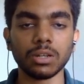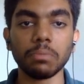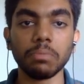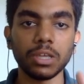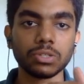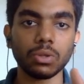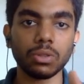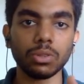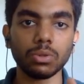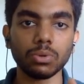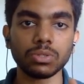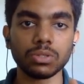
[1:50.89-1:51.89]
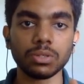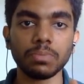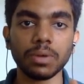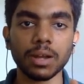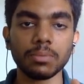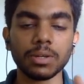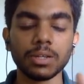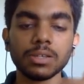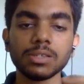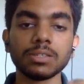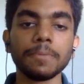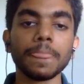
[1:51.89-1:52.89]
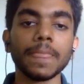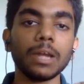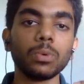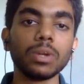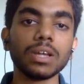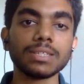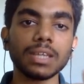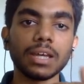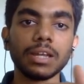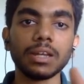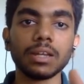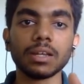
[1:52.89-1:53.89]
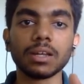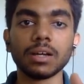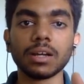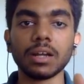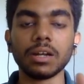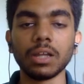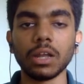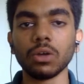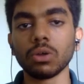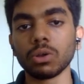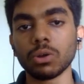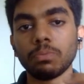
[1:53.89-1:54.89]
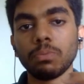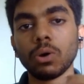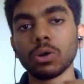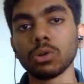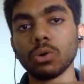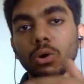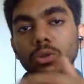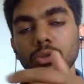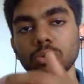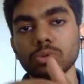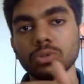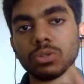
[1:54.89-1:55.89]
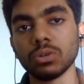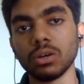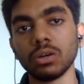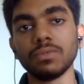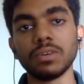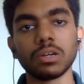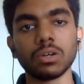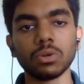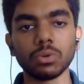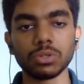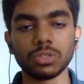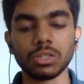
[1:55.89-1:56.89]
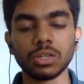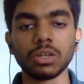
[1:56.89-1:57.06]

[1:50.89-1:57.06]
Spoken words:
Based on those parameters, it will assign a container or a pod on those worker nodes.